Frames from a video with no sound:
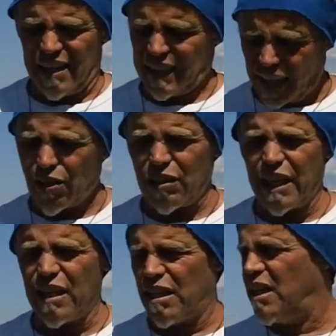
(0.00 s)

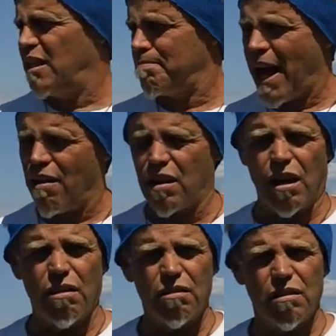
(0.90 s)
literally on
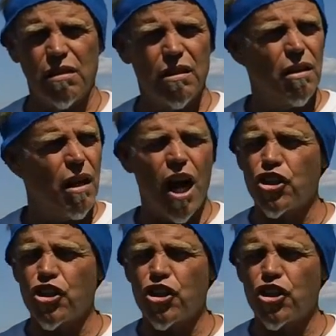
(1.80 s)
Balco? I'll